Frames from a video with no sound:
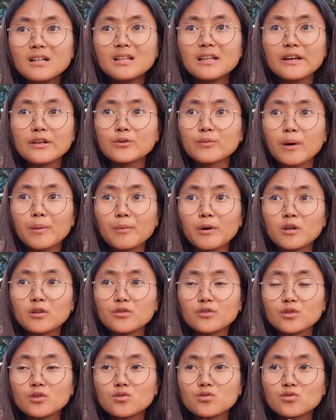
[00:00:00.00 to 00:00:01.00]
Like you were able,
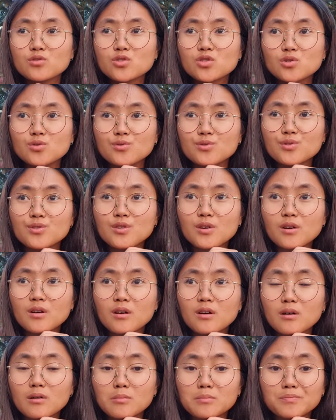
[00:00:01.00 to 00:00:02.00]
to choose
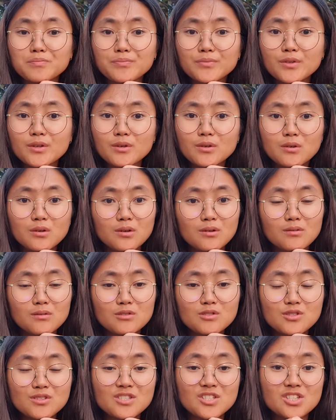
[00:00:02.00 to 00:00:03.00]
the
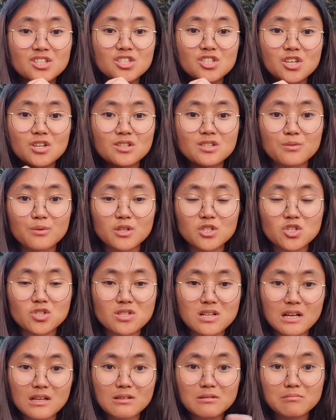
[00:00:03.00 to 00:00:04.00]
dish, and they were
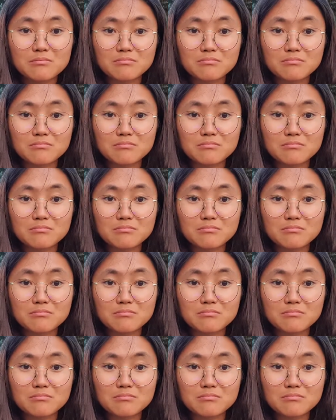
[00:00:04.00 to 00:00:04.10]
just at